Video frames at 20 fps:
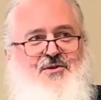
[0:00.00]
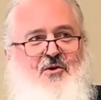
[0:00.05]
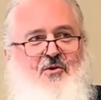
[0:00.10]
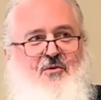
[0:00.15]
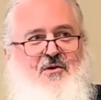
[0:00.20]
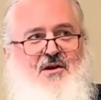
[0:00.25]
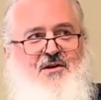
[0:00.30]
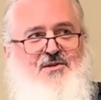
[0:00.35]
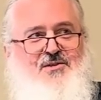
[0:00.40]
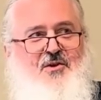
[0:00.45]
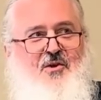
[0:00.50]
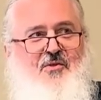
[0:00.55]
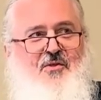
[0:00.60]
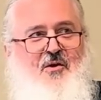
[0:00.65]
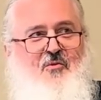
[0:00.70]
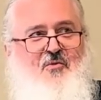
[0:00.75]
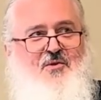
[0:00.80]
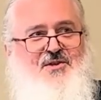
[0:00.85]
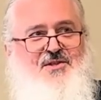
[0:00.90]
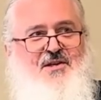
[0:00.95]
So, so
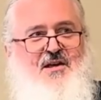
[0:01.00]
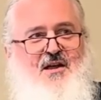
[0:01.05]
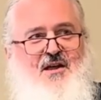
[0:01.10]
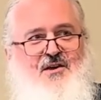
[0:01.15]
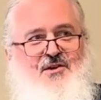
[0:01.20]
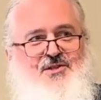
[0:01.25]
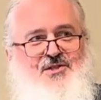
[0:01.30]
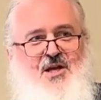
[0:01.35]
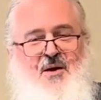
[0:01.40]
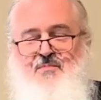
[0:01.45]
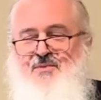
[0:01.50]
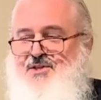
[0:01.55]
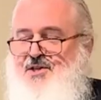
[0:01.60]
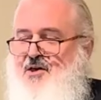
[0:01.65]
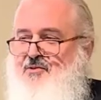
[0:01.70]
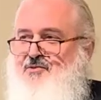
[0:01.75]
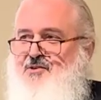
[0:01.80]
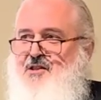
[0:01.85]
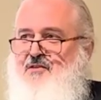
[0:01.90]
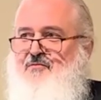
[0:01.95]
there was some
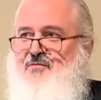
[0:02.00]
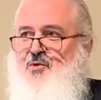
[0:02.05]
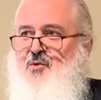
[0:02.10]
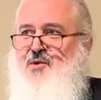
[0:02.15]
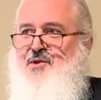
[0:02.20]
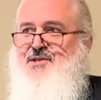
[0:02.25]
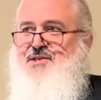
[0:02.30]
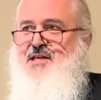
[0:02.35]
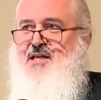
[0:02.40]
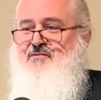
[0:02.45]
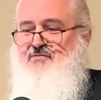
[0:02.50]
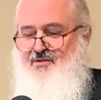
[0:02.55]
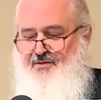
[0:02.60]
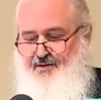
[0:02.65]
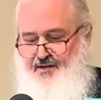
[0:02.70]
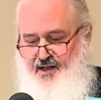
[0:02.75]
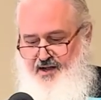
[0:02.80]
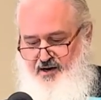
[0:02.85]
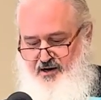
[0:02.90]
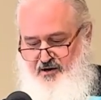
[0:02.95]
Southern influence
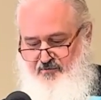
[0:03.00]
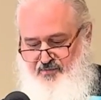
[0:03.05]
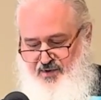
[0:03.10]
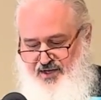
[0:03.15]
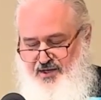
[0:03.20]
even there.